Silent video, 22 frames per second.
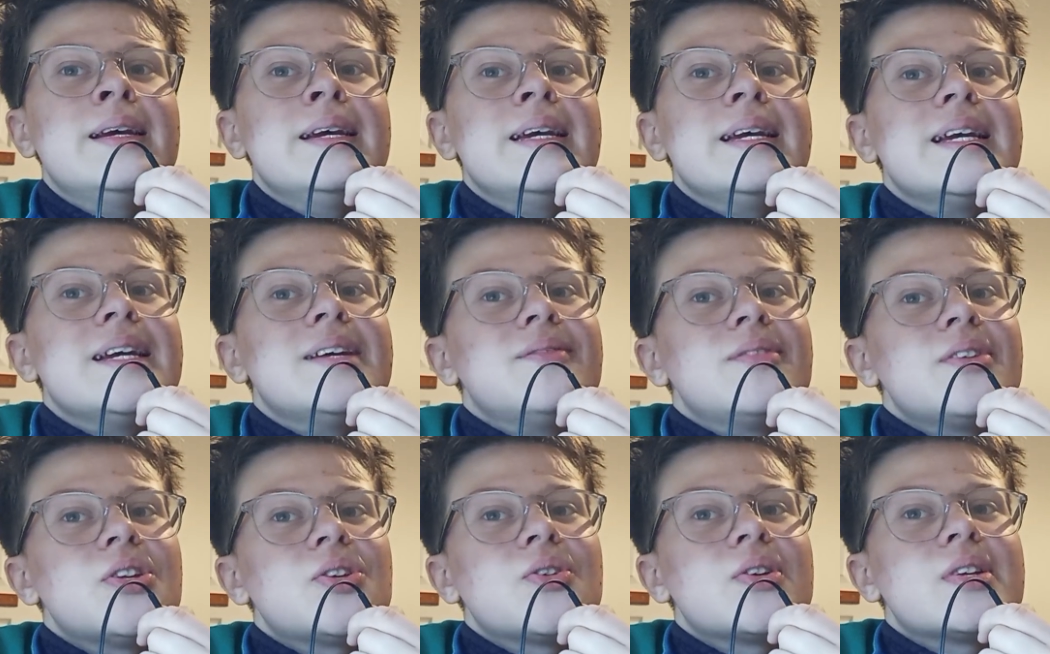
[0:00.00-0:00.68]
In
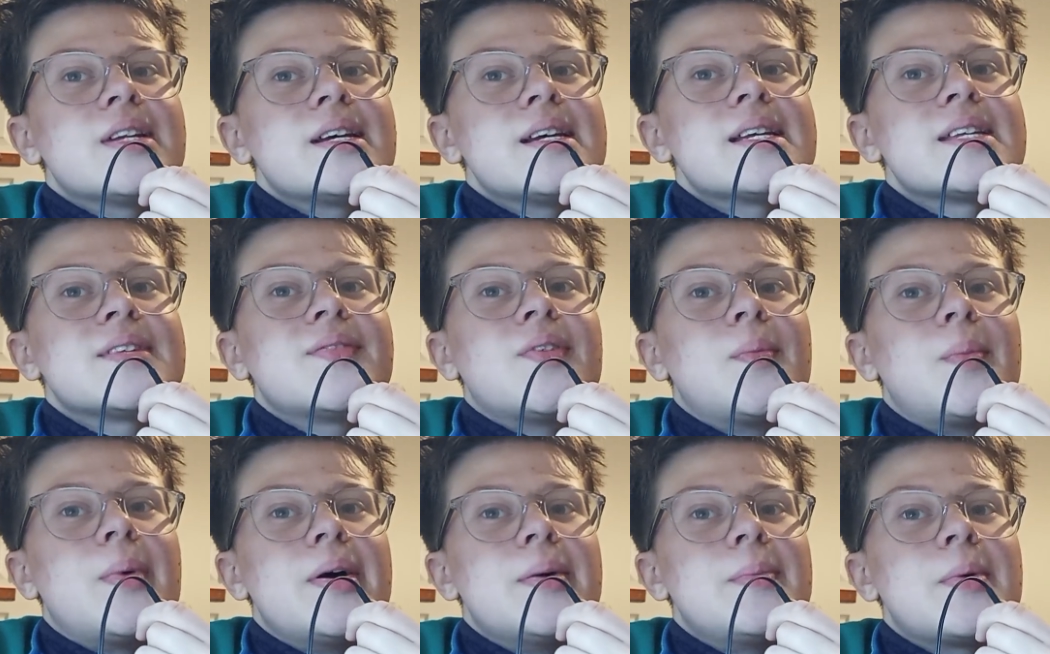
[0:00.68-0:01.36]
vitro tests for
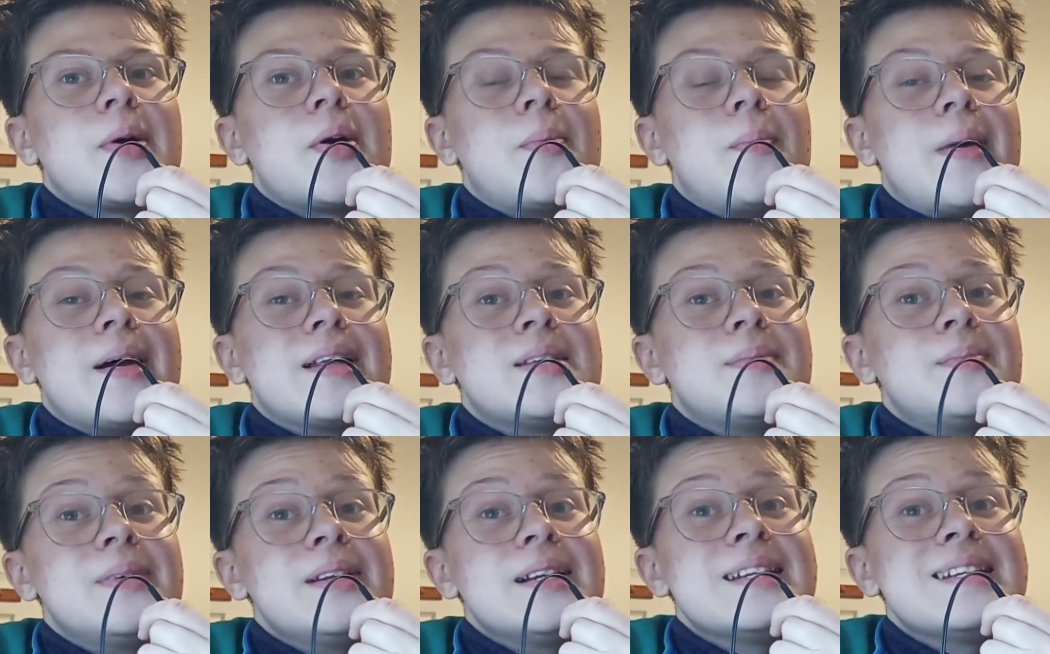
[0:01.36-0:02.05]

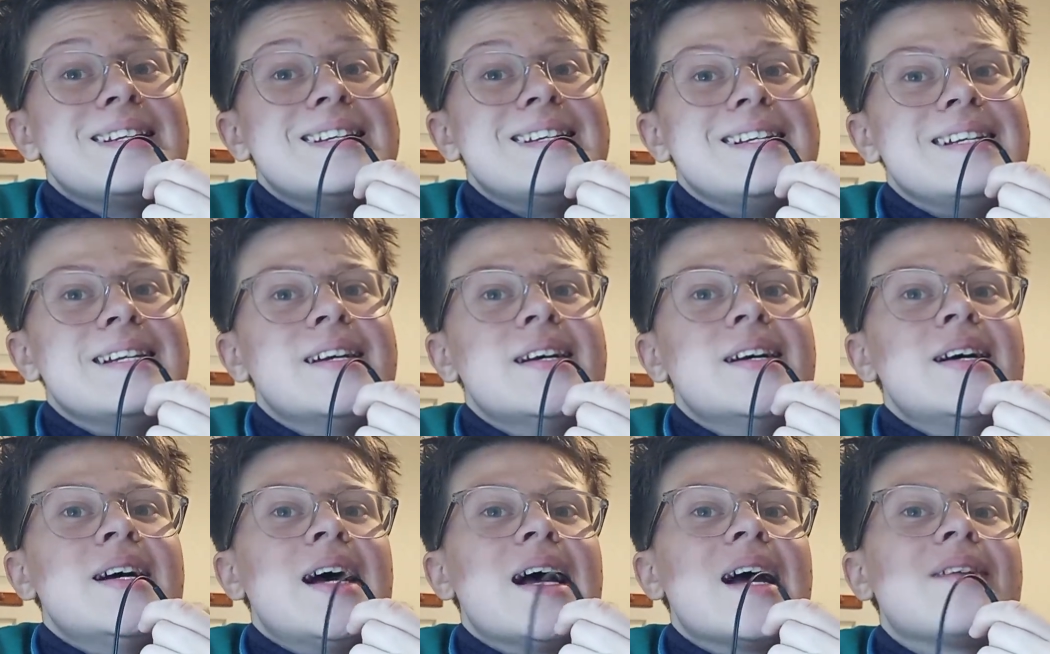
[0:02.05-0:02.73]
biocompatibility
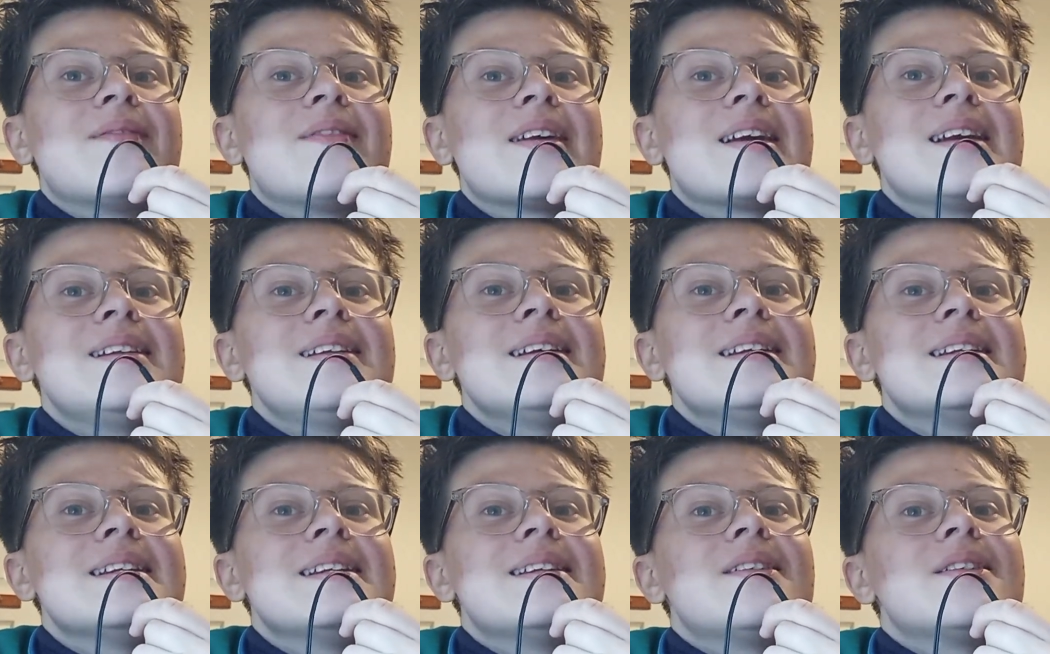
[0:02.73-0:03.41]
are
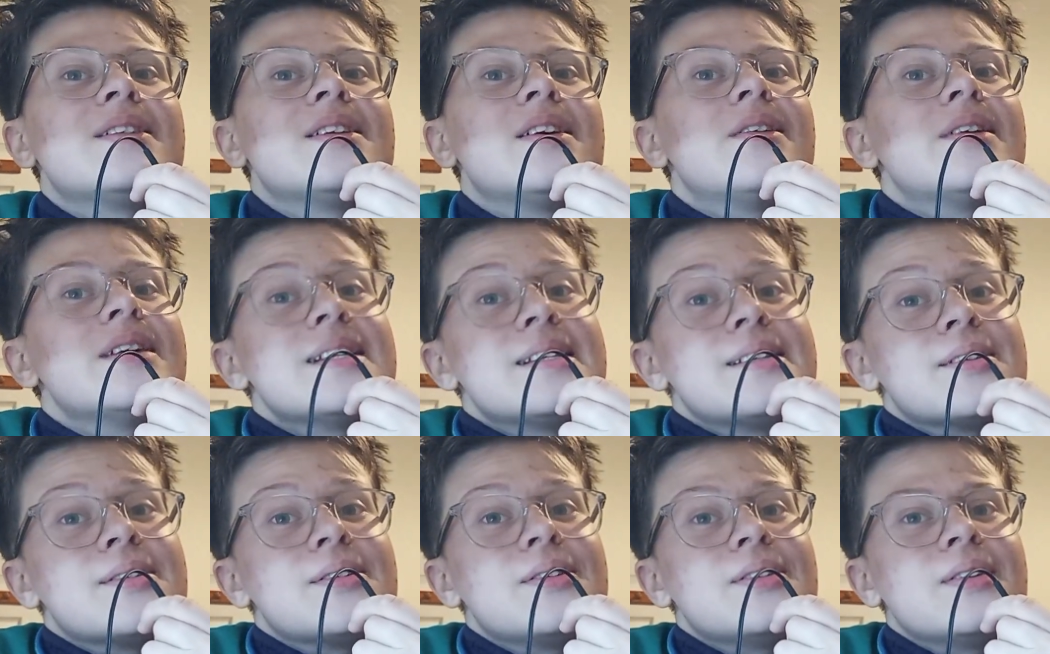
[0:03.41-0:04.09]
regulated under
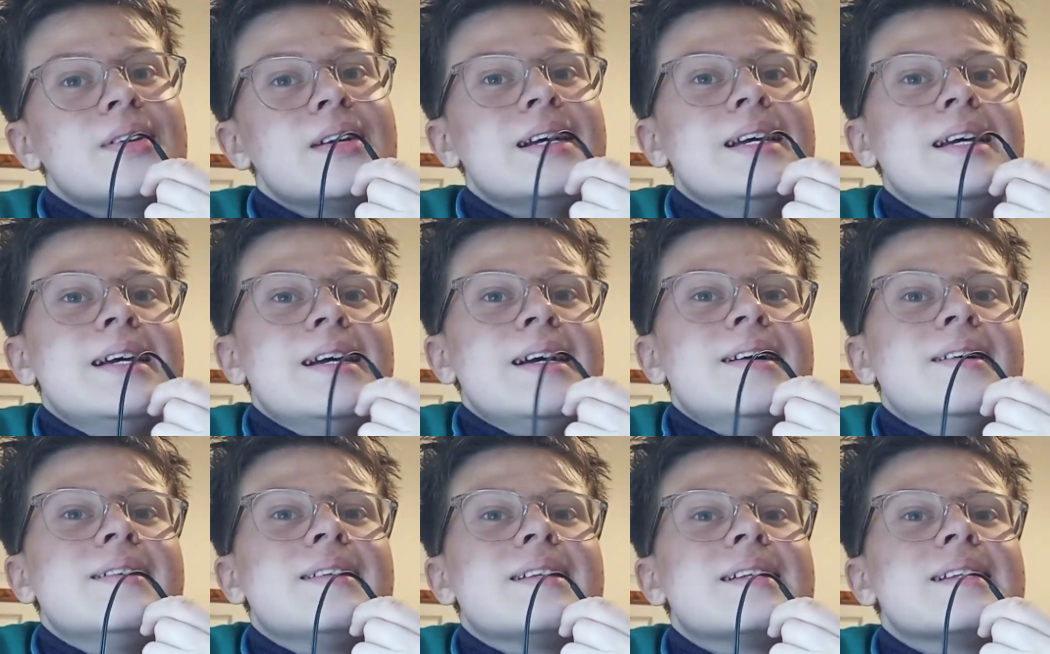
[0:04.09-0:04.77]
ISO
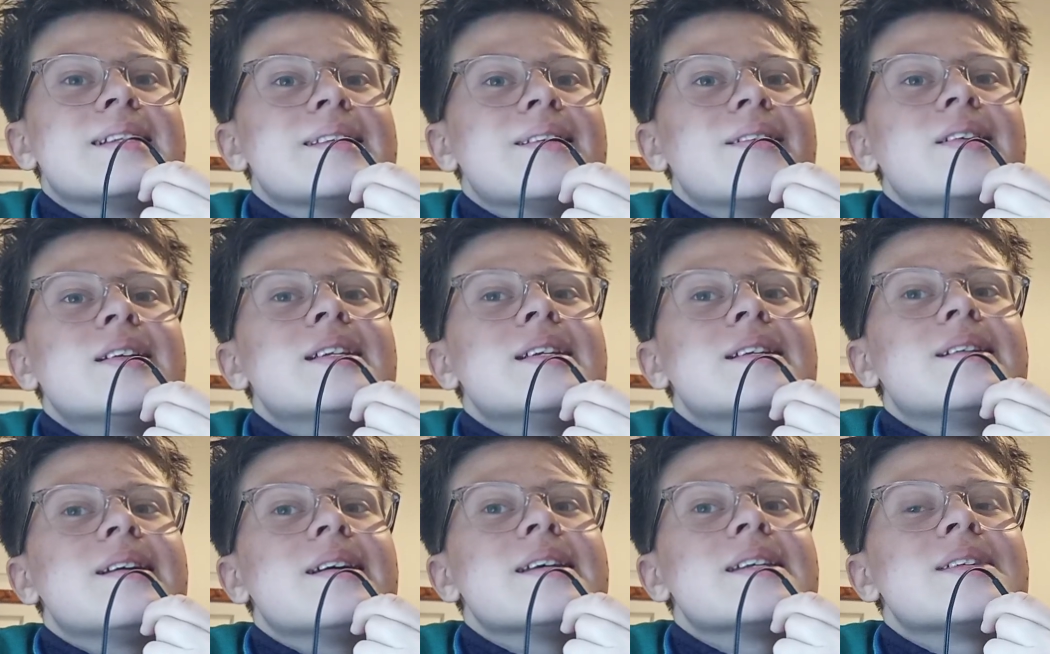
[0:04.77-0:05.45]
and designed to
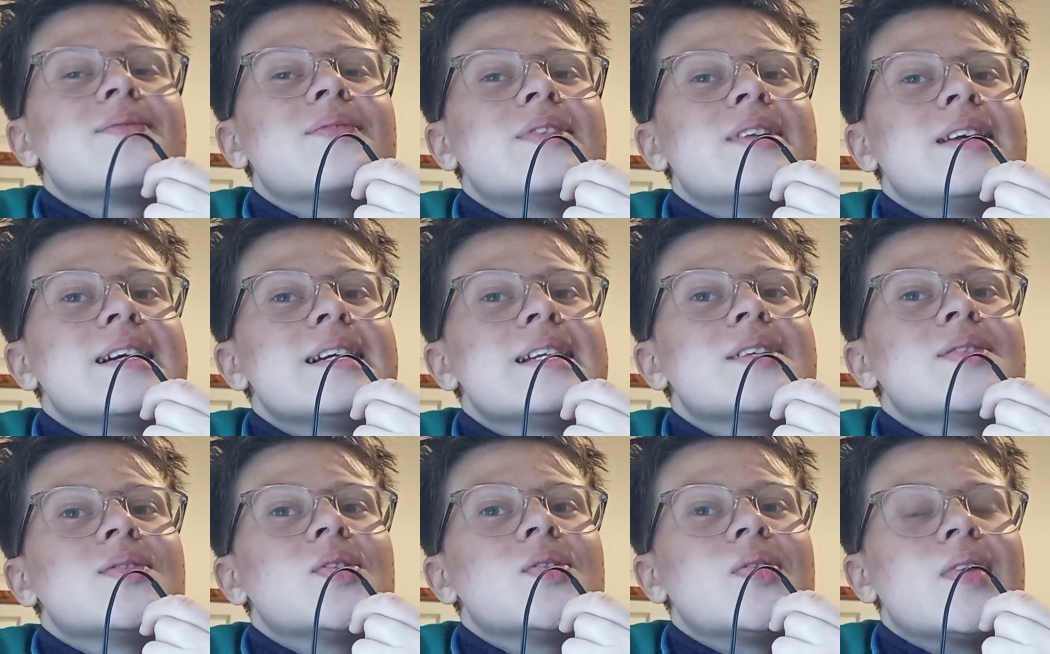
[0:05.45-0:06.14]
test for negative
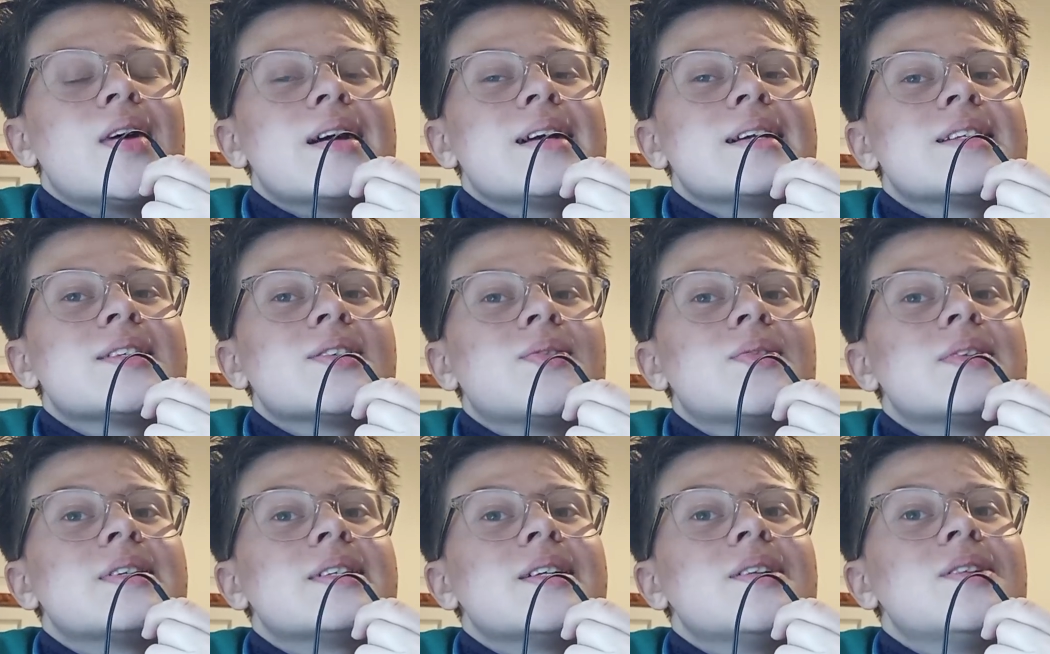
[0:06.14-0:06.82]
effects
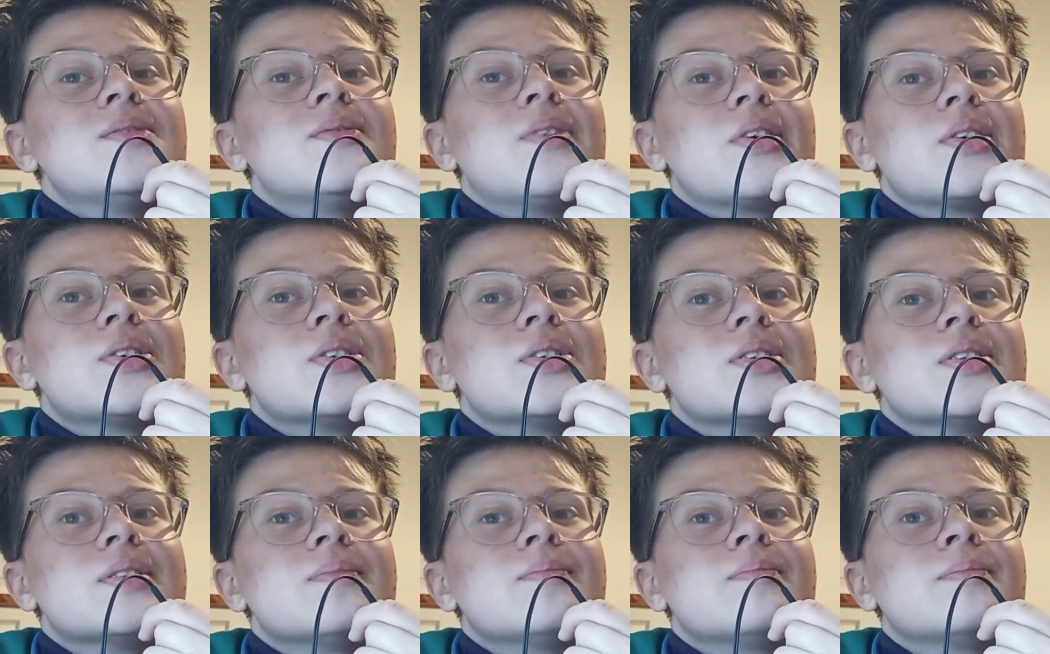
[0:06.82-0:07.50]
on cell function,